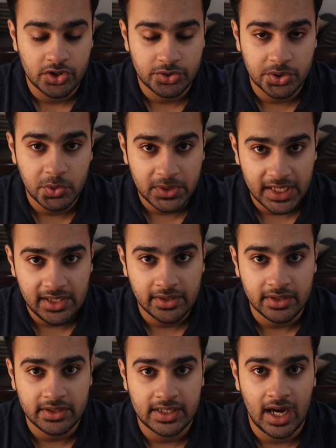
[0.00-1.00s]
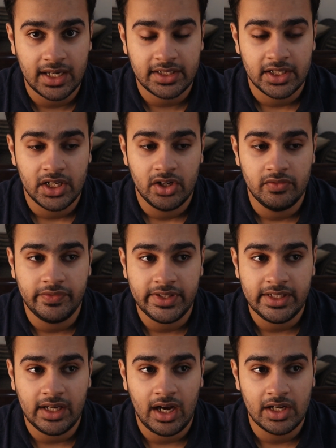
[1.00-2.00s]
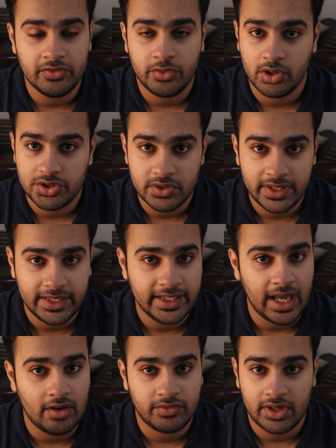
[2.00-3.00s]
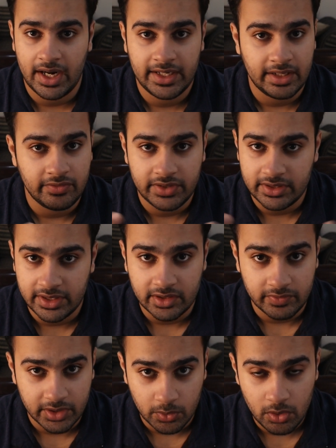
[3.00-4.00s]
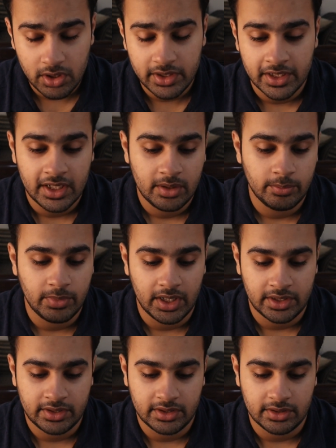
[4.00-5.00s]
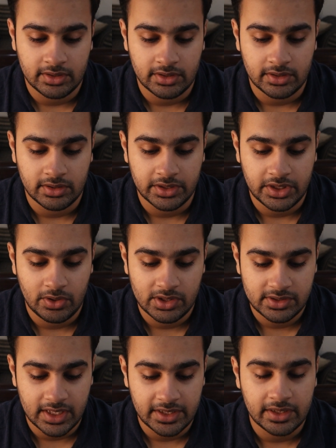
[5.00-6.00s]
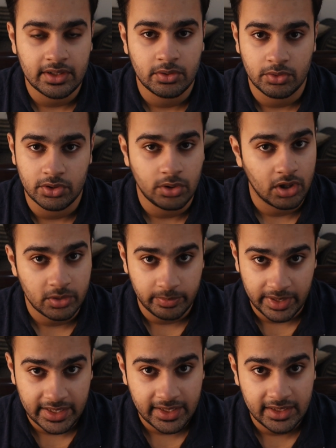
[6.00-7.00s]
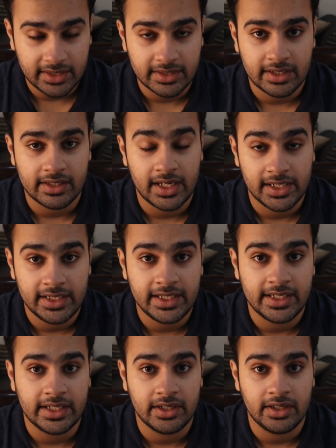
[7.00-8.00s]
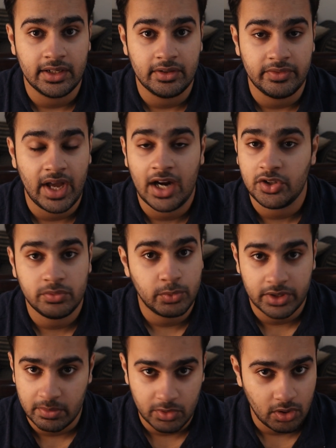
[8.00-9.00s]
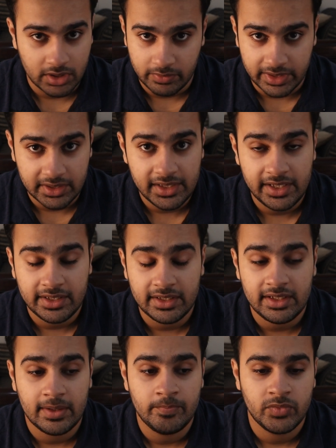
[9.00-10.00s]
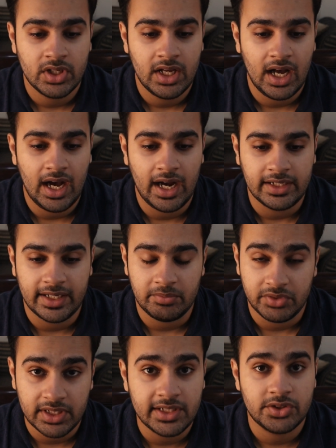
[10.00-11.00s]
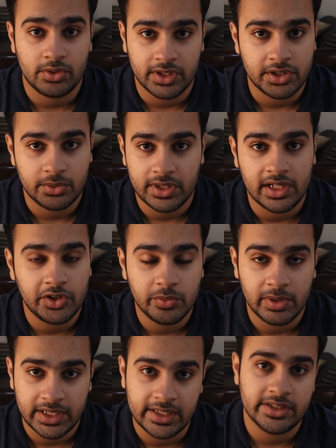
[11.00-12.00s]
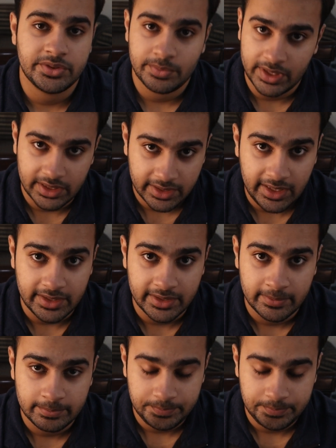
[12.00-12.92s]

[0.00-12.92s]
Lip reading: So you tell her that we unfortunately have tried everything we could, but your son could not make it and currently we had to put him on a ventilator. And I'm really sorry to tell you, but he is brain dead.